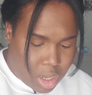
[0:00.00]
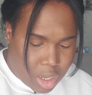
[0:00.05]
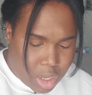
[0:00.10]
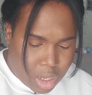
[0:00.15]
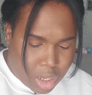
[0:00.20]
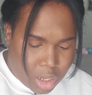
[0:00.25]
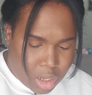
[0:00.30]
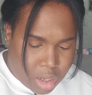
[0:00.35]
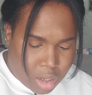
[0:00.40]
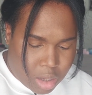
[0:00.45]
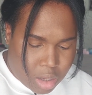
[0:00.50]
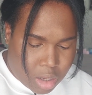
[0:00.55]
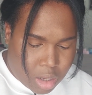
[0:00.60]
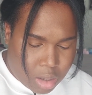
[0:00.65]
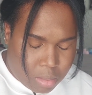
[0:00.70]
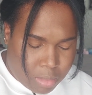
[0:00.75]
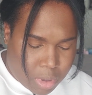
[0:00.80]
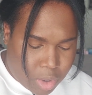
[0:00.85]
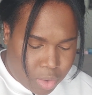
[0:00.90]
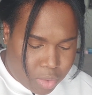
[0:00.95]

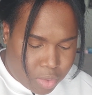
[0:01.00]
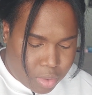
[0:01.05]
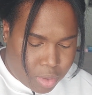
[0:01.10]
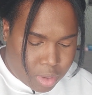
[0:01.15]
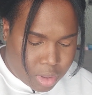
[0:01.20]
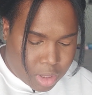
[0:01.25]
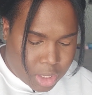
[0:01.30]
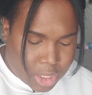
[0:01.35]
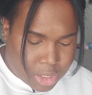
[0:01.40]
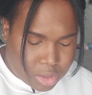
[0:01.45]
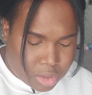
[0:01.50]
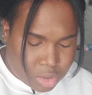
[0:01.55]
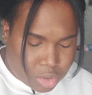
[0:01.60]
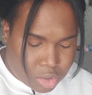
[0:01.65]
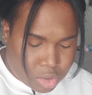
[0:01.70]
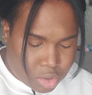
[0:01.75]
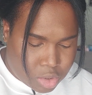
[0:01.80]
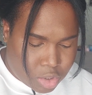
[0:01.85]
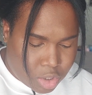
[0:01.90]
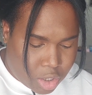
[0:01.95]
let's
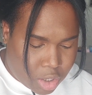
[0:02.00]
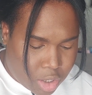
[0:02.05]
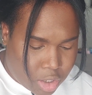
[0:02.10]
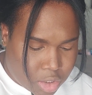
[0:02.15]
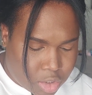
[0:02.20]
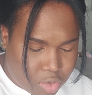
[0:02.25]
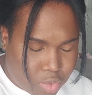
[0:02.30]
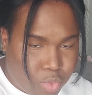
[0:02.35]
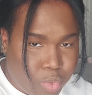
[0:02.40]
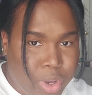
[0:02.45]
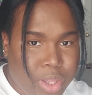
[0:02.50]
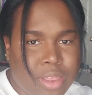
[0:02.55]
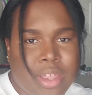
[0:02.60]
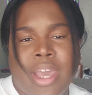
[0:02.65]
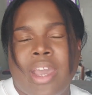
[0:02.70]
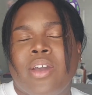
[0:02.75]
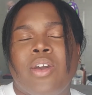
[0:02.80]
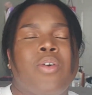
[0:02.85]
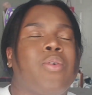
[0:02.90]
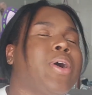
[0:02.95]
start with
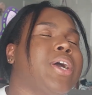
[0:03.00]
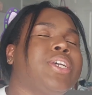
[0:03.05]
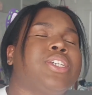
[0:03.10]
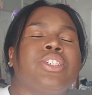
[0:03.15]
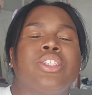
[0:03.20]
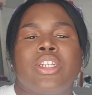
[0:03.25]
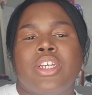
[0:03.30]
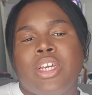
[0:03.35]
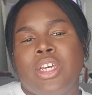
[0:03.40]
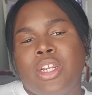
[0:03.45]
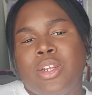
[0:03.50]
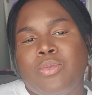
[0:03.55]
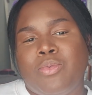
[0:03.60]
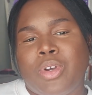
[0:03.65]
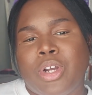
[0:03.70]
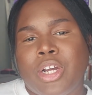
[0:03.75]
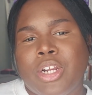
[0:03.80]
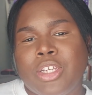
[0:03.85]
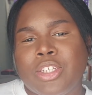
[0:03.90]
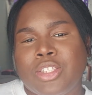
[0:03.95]
a question.
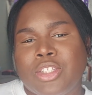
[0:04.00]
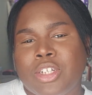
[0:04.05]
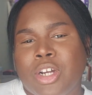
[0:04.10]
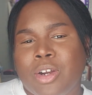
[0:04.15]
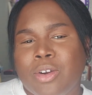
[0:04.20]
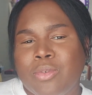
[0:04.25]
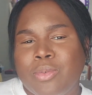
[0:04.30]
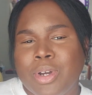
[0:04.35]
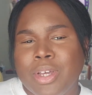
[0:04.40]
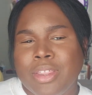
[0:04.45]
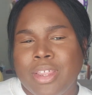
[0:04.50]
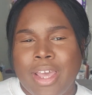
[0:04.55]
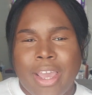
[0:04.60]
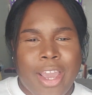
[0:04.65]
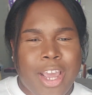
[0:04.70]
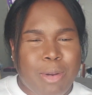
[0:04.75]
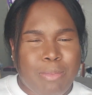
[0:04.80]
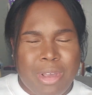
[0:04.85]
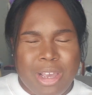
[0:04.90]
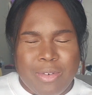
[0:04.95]
We're gonna start with an
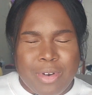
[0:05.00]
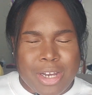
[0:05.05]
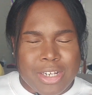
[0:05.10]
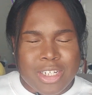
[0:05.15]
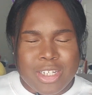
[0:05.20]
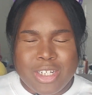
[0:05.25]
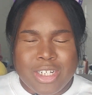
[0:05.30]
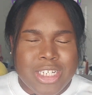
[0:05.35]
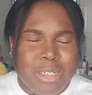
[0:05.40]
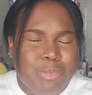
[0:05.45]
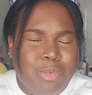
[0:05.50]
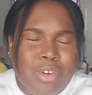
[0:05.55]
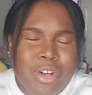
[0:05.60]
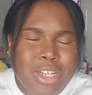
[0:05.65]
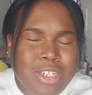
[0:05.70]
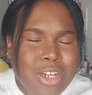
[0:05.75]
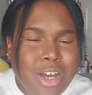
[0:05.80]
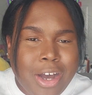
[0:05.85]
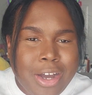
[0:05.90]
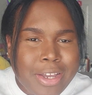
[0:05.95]
anime question because I'm
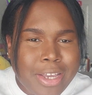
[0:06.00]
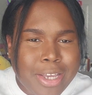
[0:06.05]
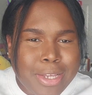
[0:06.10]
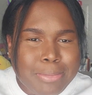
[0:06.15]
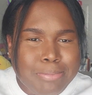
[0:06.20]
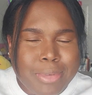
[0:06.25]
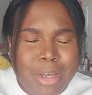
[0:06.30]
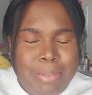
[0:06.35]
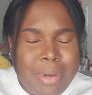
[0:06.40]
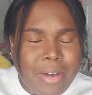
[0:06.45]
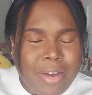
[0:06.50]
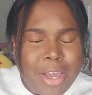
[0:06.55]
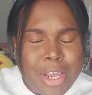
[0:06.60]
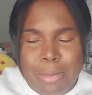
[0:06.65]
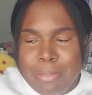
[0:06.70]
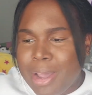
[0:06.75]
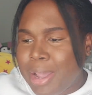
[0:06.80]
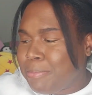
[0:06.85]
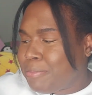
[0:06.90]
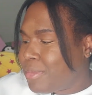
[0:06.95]
already talking about
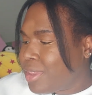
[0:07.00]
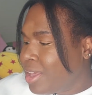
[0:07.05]
anime.